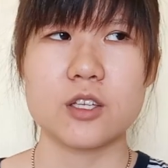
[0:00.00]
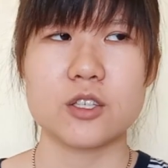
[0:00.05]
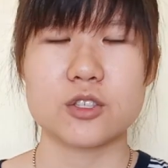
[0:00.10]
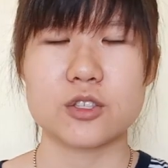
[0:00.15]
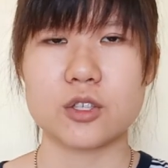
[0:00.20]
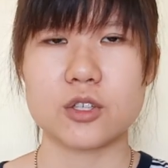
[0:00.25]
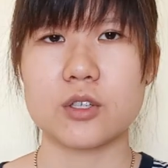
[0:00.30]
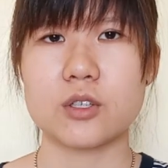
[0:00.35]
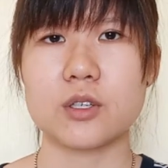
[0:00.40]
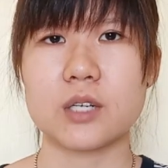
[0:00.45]

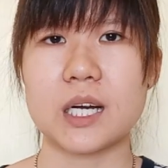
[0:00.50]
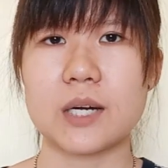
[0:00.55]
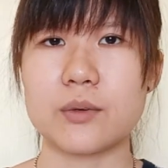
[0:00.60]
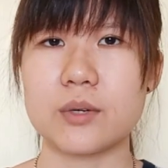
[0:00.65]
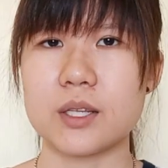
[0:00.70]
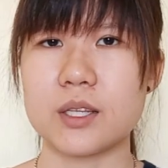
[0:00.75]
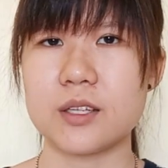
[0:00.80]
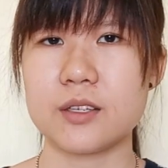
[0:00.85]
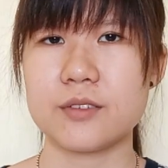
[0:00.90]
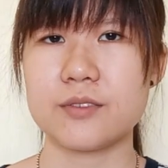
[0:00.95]
so I
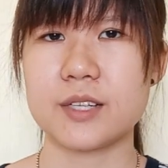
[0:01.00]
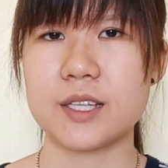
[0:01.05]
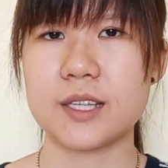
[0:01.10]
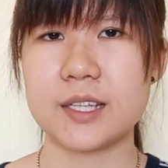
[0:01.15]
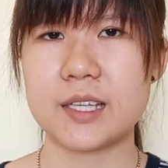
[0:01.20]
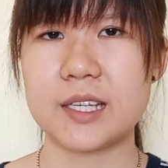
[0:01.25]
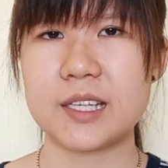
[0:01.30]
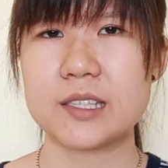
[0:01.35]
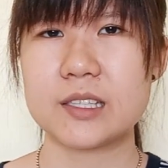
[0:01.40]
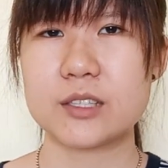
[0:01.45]
will leave a
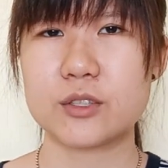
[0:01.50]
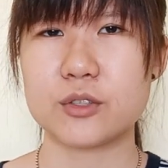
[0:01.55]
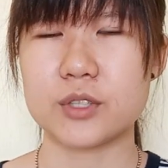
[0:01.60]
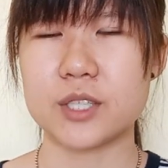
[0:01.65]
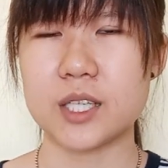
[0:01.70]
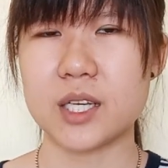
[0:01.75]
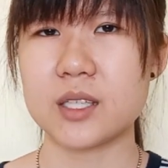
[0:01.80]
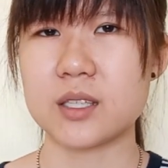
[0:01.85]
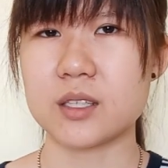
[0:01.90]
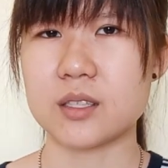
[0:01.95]
link to
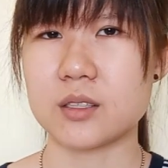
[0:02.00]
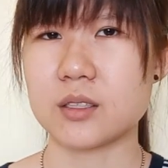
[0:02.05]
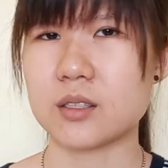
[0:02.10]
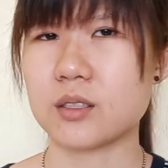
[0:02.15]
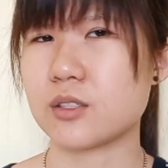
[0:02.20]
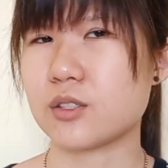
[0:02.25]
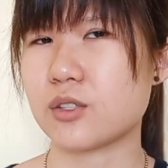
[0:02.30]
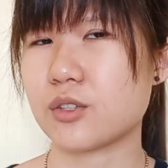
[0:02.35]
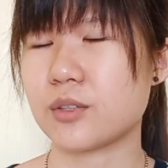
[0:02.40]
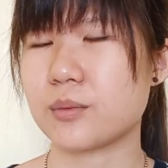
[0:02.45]
that in the
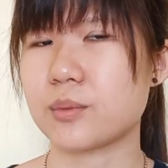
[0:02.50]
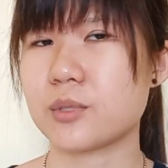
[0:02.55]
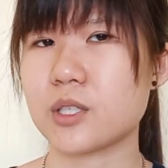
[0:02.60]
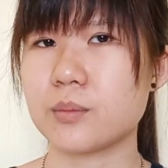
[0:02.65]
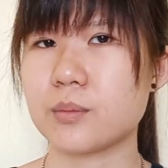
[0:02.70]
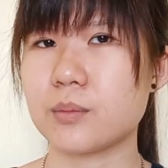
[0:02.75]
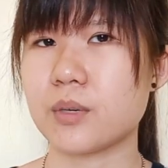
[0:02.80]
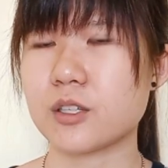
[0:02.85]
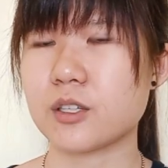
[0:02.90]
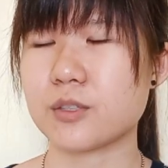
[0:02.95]

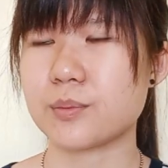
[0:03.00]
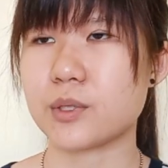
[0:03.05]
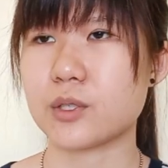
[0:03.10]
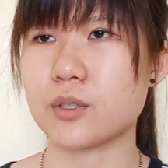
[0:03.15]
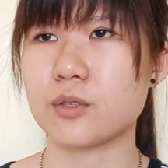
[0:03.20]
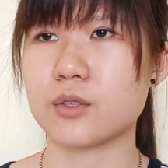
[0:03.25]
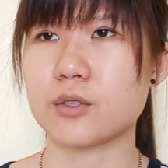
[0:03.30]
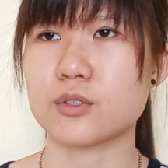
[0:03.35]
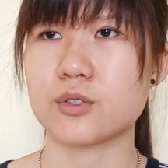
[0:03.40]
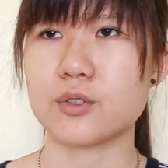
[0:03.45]
description box
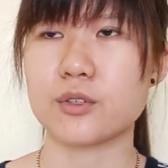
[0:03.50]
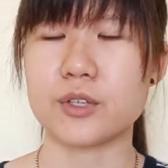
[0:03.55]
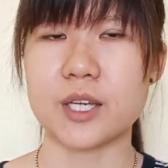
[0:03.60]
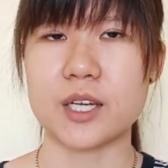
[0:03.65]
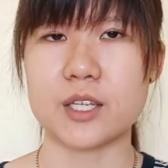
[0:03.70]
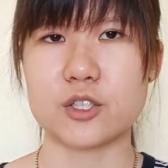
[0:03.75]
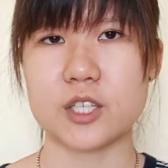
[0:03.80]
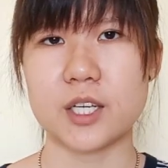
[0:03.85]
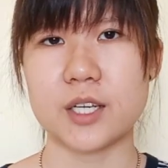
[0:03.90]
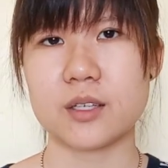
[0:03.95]
below so you
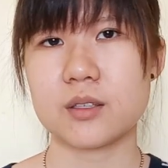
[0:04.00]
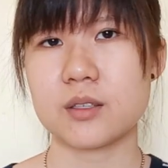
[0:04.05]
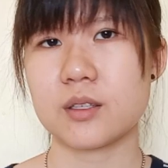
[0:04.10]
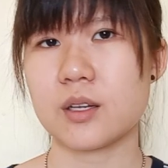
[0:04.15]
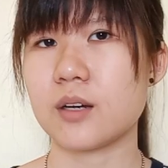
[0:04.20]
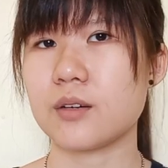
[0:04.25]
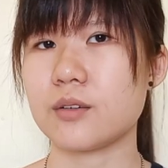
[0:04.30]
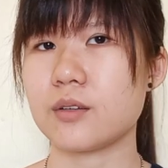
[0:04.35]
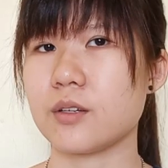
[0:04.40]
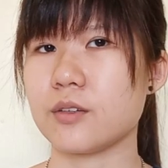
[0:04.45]
can check it
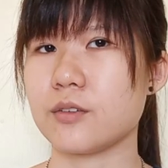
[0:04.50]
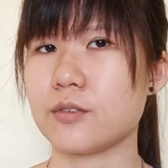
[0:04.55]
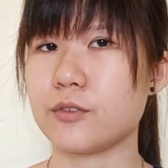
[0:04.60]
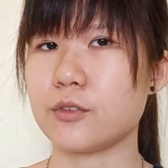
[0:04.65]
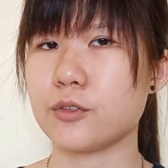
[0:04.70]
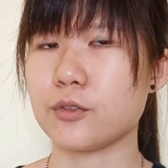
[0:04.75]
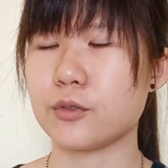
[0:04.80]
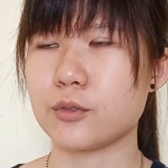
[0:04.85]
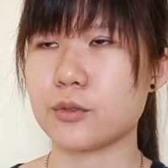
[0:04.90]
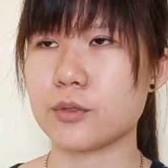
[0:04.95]
out if
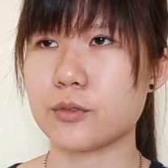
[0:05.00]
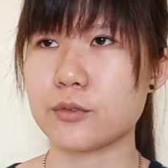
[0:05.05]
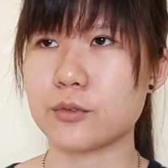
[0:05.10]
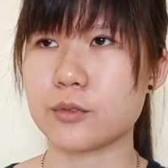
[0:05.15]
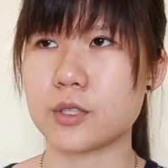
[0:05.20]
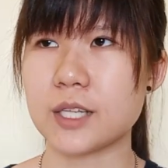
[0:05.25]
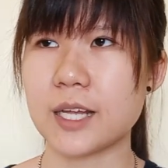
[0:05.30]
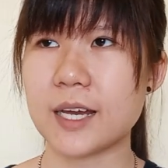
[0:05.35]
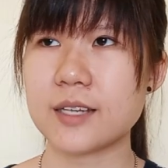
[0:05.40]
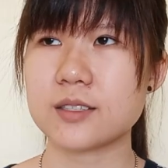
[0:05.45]
you
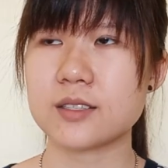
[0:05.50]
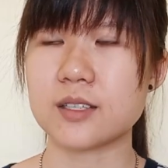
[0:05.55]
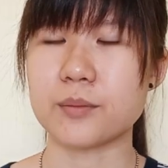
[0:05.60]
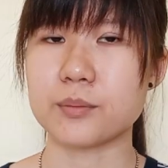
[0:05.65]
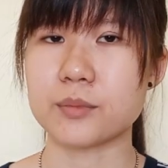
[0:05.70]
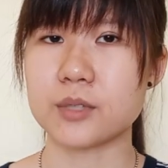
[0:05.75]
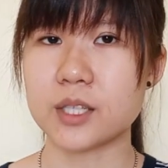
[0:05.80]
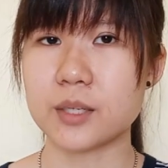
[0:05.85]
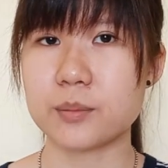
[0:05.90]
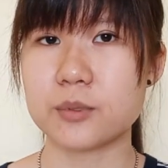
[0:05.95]
would like
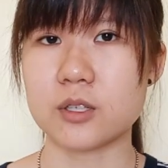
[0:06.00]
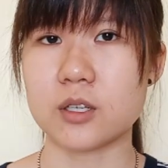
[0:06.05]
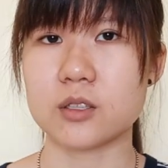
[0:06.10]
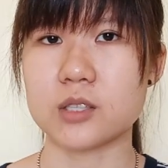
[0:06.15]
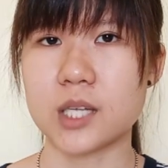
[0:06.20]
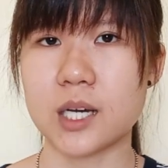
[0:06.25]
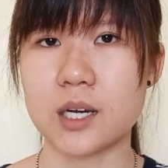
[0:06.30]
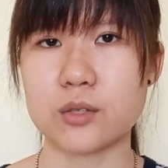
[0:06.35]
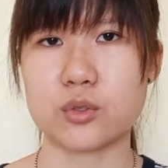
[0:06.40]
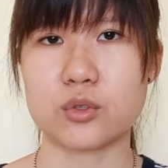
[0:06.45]
some tips
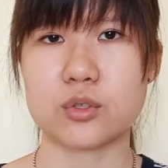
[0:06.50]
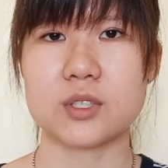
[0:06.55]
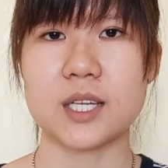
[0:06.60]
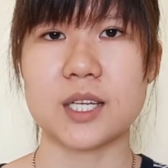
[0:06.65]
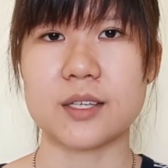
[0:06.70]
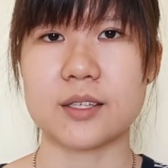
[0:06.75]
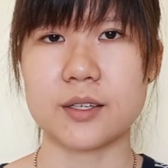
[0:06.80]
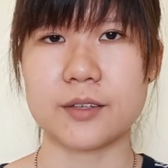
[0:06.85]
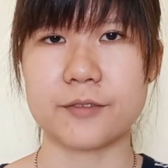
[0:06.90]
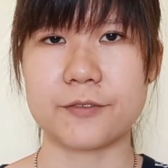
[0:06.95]
on how to
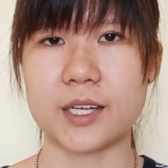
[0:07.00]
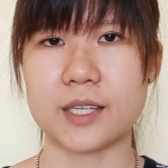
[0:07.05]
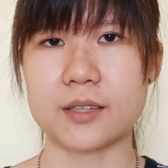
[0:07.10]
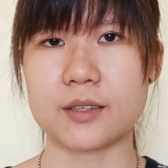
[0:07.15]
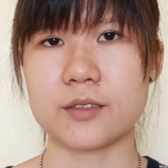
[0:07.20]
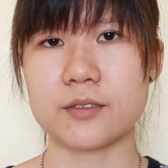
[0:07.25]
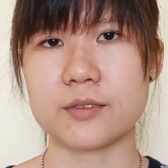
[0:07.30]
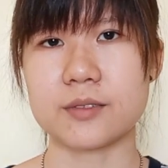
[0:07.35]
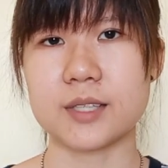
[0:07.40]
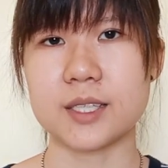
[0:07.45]
study
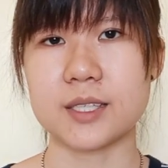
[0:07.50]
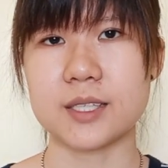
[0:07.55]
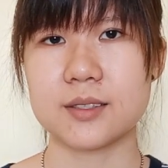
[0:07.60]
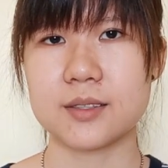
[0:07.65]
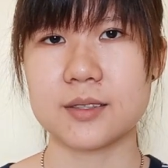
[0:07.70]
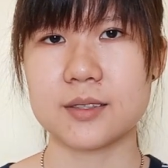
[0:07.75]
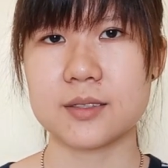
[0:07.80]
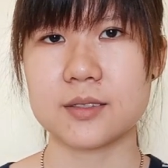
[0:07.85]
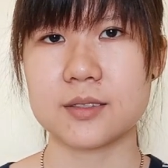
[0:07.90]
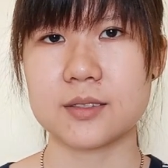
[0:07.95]
effectively.
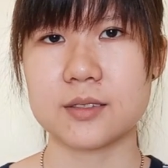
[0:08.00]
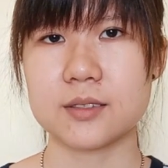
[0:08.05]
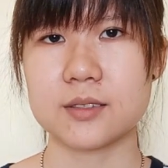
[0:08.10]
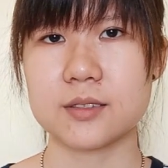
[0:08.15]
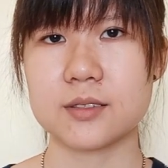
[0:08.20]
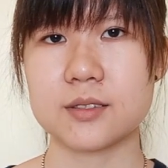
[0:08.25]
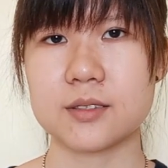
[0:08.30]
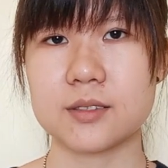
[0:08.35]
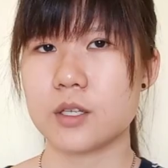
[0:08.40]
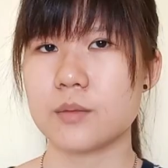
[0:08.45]

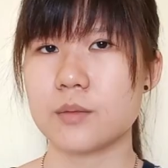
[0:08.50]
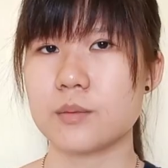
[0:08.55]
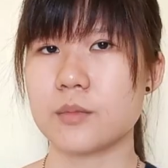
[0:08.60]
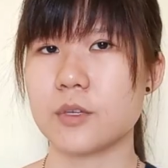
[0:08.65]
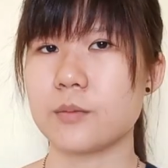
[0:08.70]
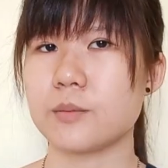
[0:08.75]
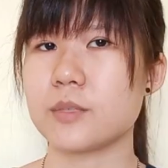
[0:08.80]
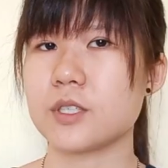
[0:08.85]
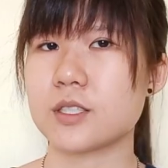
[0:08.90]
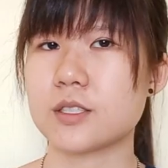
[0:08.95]
Tip
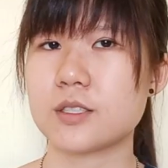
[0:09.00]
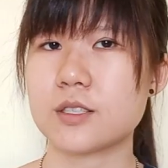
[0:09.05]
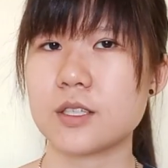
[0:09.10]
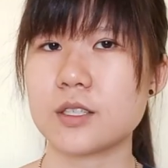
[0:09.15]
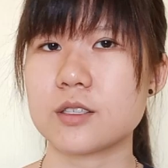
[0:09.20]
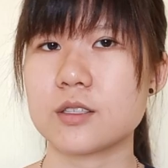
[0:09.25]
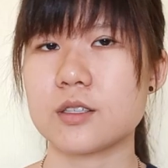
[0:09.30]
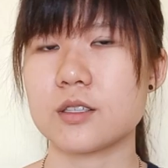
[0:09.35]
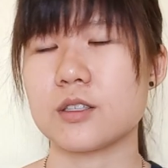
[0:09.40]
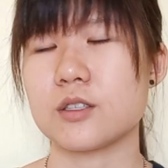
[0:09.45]
number
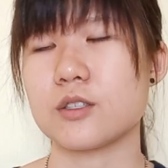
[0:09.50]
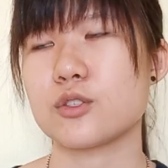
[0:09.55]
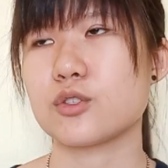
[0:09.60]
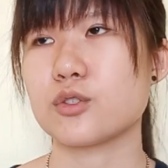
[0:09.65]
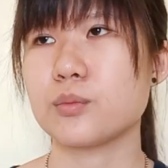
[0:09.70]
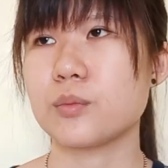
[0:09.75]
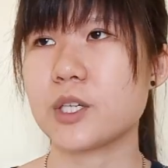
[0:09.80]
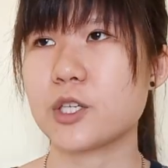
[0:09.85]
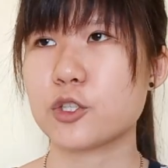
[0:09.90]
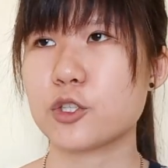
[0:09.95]
6 is
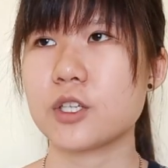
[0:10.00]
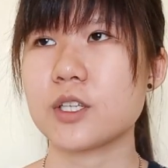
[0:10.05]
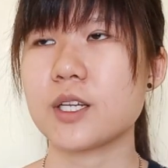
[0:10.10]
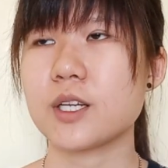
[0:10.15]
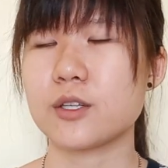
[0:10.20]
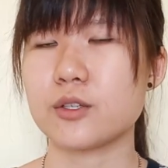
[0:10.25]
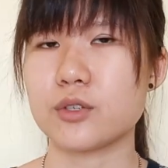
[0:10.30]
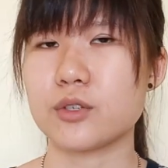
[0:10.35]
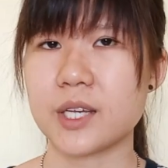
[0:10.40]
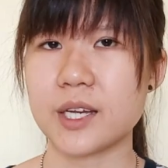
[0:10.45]
to make sure
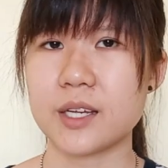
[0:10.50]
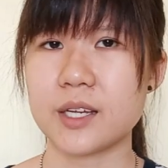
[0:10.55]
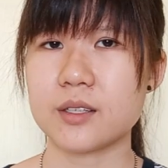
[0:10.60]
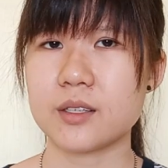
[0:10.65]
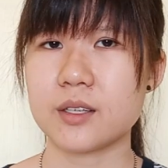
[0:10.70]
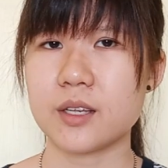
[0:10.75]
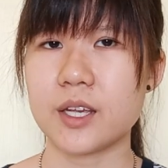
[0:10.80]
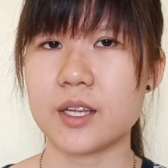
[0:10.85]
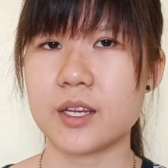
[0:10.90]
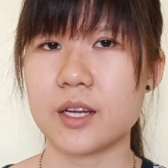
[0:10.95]
that you
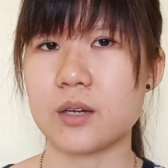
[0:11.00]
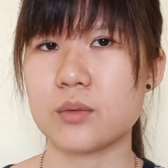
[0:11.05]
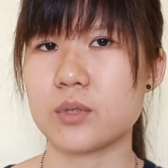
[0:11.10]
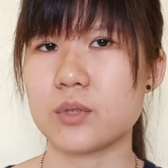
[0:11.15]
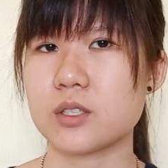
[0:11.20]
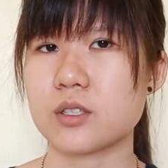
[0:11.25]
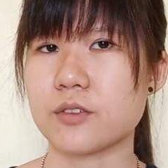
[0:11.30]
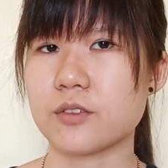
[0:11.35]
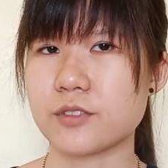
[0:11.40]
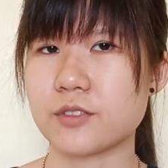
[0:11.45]
get 8
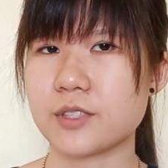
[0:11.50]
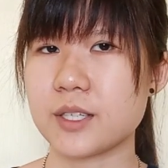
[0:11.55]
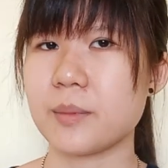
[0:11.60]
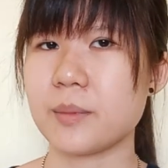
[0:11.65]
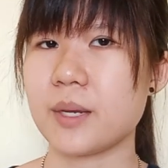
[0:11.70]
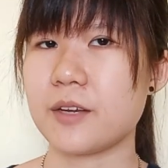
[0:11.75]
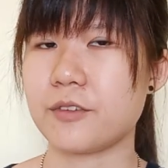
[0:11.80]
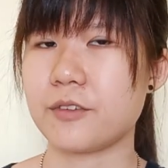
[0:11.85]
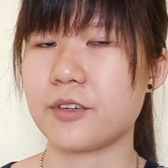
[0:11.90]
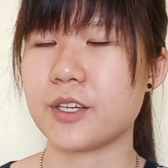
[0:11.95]
hours of
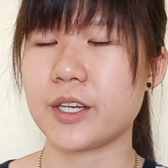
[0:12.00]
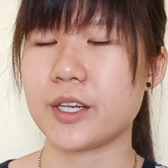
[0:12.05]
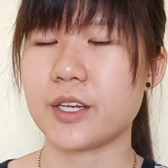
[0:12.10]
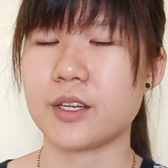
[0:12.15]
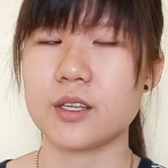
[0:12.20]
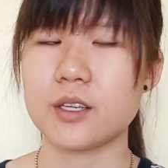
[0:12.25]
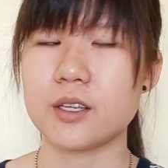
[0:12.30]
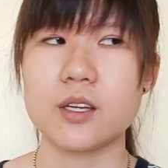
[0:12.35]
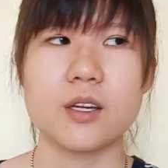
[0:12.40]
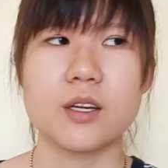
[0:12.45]
sleep every
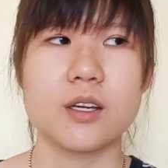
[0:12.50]
day.